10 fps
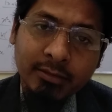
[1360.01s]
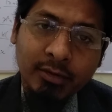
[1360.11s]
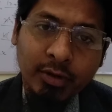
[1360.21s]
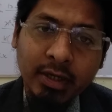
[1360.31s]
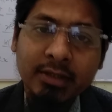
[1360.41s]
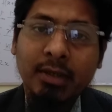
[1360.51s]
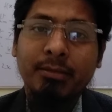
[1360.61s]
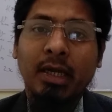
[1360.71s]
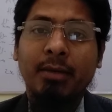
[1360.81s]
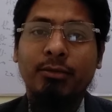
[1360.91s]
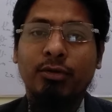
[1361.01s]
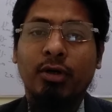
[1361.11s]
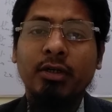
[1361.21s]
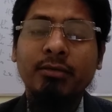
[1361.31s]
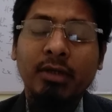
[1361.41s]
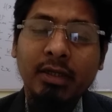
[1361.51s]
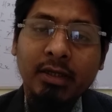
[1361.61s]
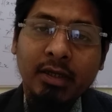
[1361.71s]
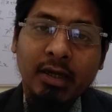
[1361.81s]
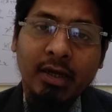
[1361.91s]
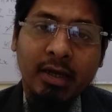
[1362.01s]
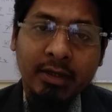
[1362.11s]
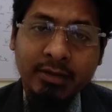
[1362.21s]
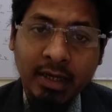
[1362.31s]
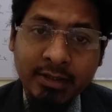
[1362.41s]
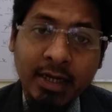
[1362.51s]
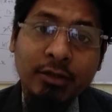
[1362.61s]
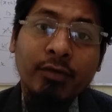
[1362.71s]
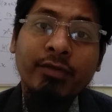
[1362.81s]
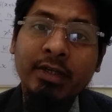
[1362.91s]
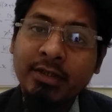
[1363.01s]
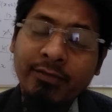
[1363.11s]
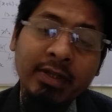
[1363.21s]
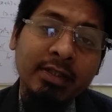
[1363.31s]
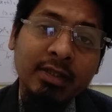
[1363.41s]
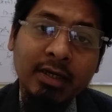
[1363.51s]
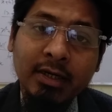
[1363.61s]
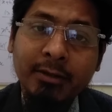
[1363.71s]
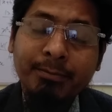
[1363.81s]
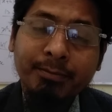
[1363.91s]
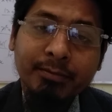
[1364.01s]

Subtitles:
Okay, sometime you heard it's hazards of acid. When the